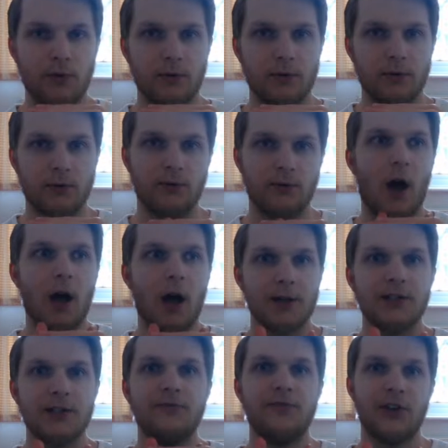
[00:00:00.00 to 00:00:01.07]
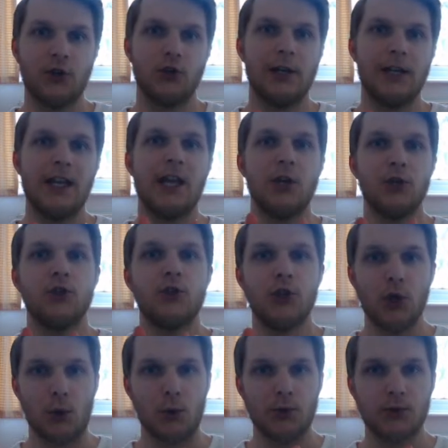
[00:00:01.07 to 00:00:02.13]
sort of artificially
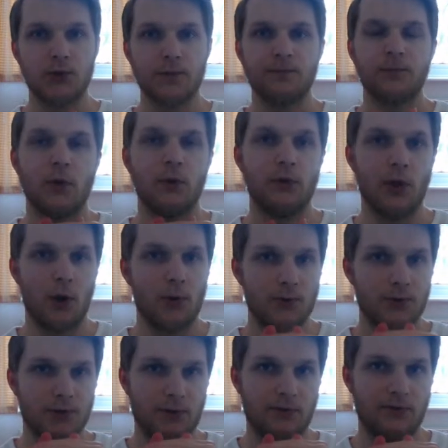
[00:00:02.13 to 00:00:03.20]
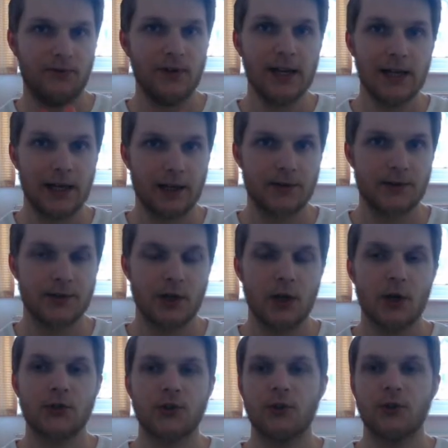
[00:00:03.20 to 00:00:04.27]
induce those feelings.
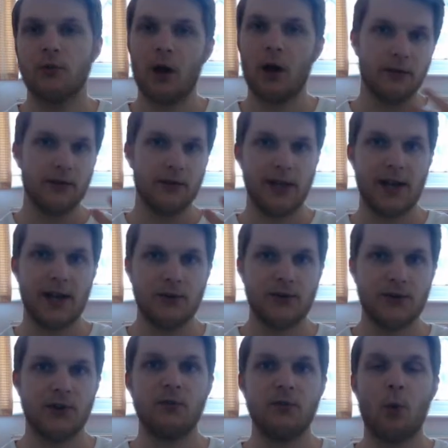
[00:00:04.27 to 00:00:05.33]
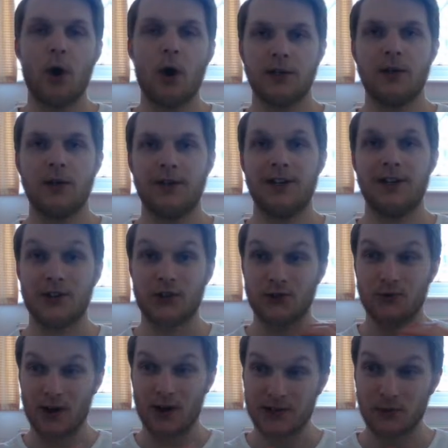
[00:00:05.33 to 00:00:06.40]
So rather than getting yourself worked up and in a
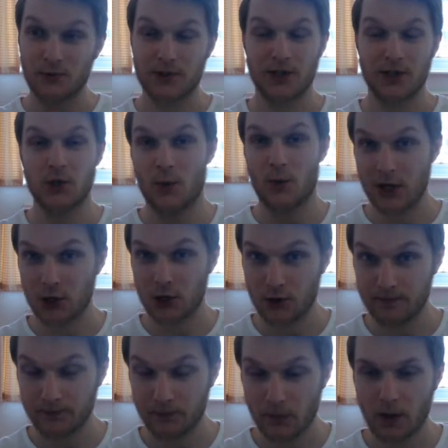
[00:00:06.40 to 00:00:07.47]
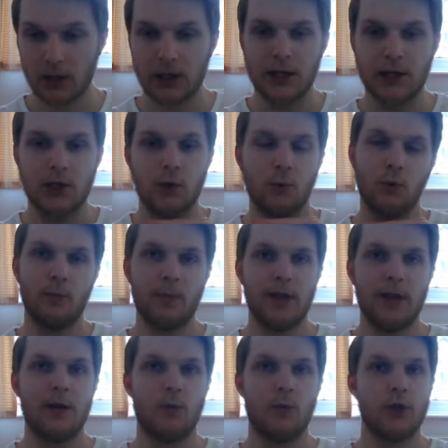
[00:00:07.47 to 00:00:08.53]
stressful situation like you will be
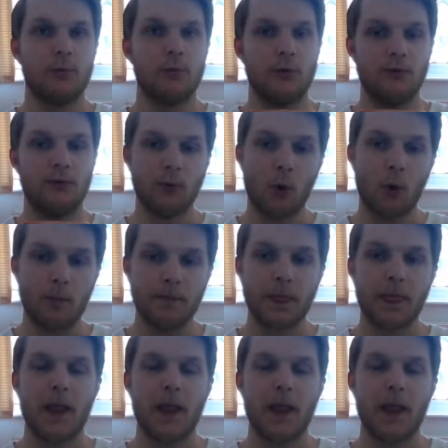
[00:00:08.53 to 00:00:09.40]
in when you perform,